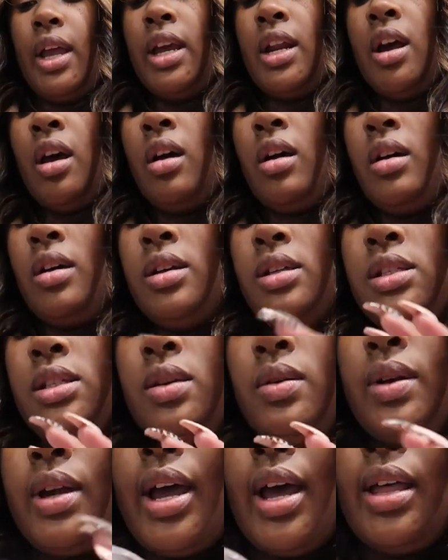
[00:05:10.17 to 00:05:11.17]
And I
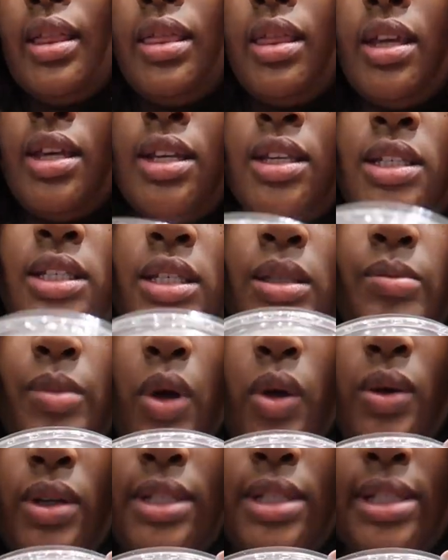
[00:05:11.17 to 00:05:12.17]
also got this
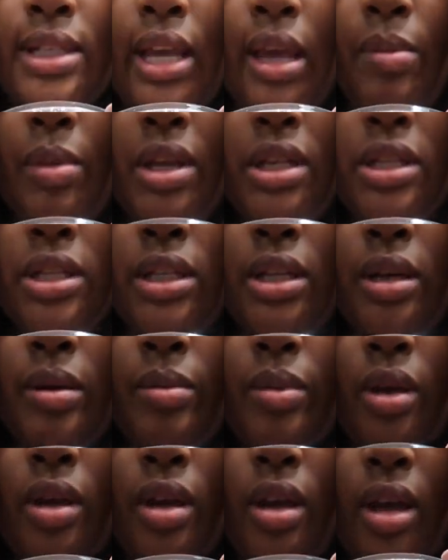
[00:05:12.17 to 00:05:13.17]
smoked salmon
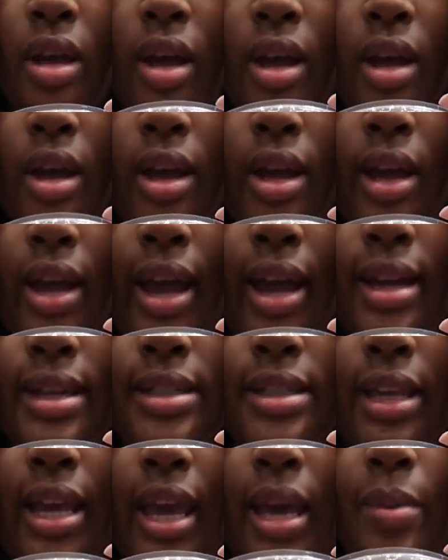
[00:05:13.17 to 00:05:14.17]
dip. Uh, it
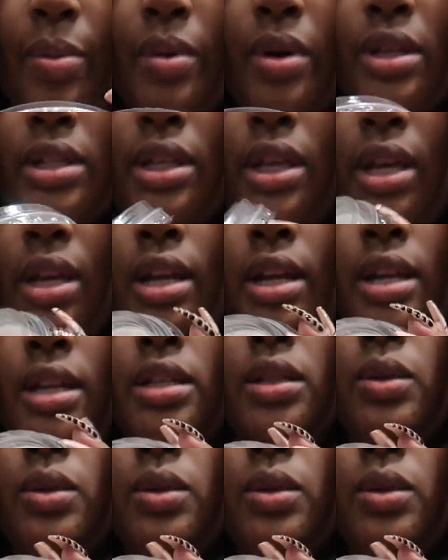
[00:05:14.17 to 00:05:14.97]
has capers in it